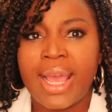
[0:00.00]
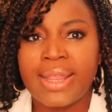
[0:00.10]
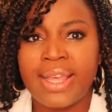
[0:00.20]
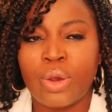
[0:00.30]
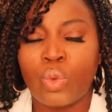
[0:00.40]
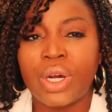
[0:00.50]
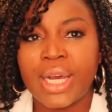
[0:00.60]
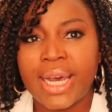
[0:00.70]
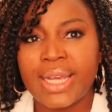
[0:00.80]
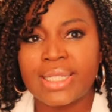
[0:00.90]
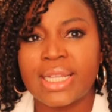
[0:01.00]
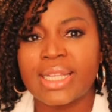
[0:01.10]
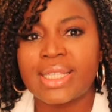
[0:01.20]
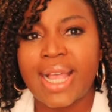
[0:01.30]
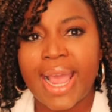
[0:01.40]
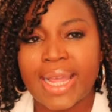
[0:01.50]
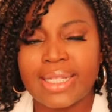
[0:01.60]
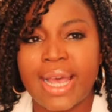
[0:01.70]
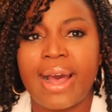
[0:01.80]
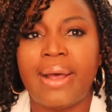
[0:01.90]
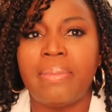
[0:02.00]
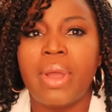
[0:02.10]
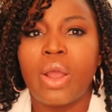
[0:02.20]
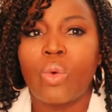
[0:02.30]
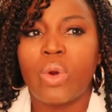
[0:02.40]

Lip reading: And then we'll cut to the second time